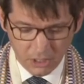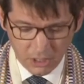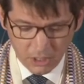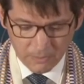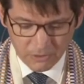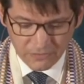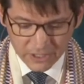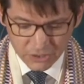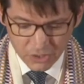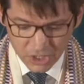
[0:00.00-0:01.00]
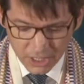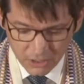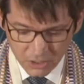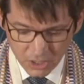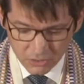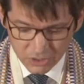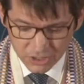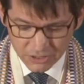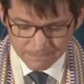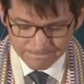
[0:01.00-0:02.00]
Professor Schneider
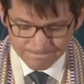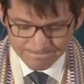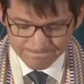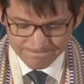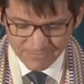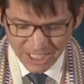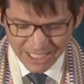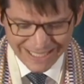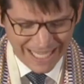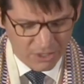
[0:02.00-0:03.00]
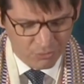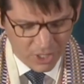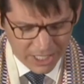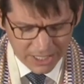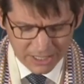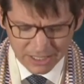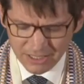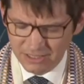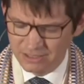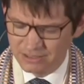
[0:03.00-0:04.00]
notes, in an ironic
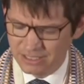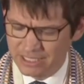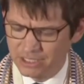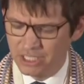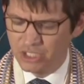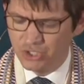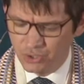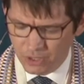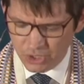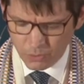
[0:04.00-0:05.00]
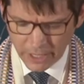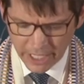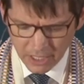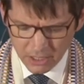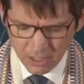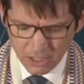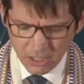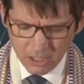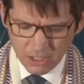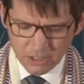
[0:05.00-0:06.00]
and in a Jewish way,
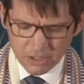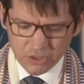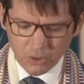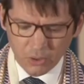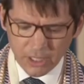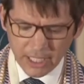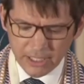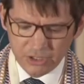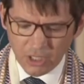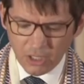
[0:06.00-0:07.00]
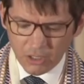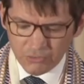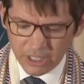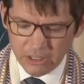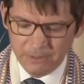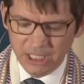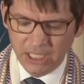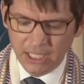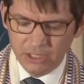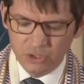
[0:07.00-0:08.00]
the Torah has already
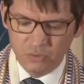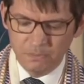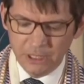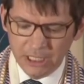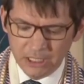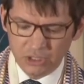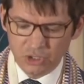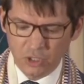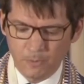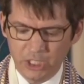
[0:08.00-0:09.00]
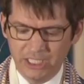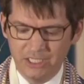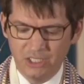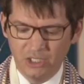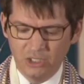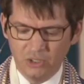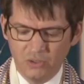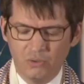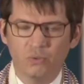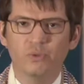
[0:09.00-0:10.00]
begun to be interpreted
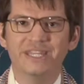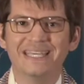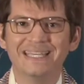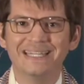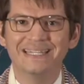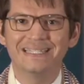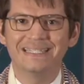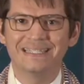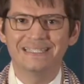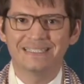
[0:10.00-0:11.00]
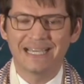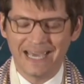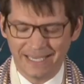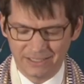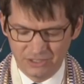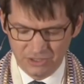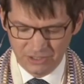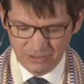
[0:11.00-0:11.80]
within the text.